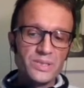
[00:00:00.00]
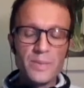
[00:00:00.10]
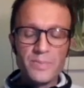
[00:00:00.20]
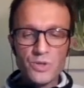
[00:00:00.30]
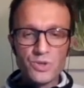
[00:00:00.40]

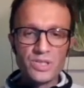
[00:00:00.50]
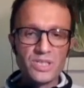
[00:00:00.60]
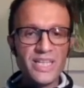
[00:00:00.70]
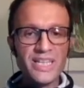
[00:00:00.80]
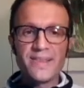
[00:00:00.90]
time
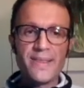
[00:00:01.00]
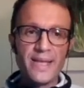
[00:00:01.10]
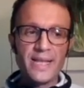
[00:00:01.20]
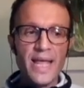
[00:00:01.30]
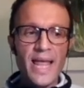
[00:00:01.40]
using
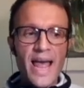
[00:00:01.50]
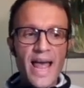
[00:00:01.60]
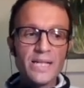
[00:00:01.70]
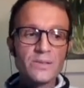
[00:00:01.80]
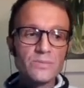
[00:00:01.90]
Xthin.
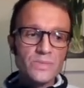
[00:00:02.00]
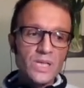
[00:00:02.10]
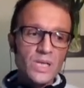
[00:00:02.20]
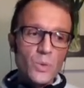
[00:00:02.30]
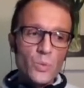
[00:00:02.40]
And
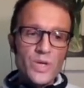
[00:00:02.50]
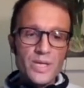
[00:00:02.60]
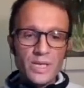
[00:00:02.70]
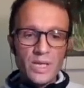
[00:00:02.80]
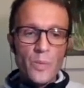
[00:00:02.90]

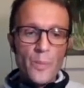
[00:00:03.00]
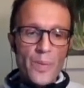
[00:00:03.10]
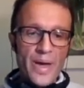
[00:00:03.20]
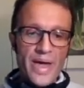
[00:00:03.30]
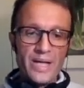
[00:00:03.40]
we
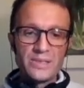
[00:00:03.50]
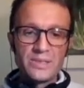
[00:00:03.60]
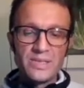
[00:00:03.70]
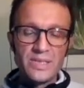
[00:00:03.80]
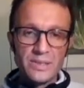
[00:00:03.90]
compare
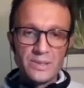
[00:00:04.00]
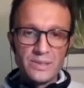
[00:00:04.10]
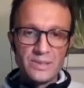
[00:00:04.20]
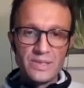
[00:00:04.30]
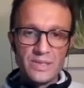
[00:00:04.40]
the
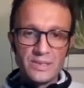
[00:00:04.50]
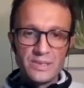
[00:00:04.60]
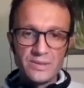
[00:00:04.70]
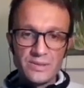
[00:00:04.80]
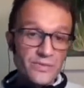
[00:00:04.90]

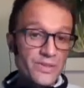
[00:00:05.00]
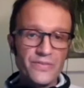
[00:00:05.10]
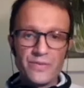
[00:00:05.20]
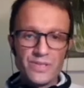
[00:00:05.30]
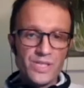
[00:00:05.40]

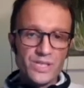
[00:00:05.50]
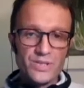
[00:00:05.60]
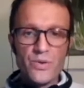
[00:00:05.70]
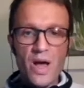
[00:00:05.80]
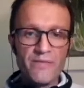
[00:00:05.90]
differences
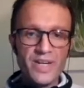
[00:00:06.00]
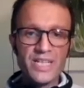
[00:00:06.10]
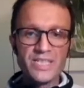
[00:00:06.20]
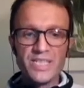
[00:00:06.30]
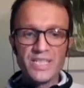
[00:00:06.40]
to have an
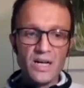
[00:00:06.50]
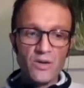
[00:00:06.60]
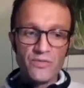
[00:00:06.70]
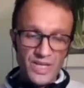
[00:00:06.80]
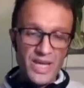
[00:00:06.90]
idea
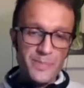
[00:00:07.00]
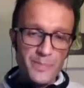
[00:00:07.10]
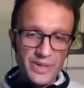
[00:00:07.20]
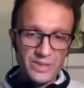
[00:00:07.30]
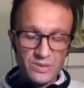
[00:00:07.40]
of the
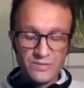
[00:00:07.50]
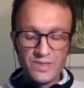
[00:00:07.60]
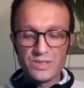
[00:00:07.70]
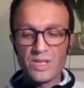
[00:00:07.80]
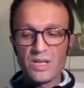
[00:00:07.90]
impact of
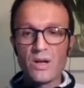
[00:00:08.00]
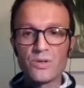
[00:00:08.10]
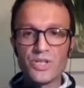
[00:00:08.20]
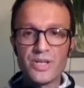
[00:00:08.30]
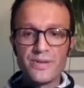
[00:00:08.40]
this
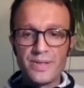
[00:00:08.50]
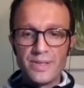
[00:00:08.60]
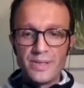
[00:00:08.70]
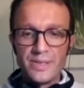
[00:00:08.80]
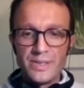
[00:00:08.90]
technology.
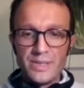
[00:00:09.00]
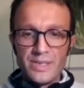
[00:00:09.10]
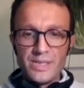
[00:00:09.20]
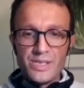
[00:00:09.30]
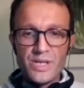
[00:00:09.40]

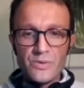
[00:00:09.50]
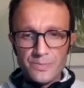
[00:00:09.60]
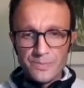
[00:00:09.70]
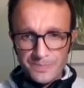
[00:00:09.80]
So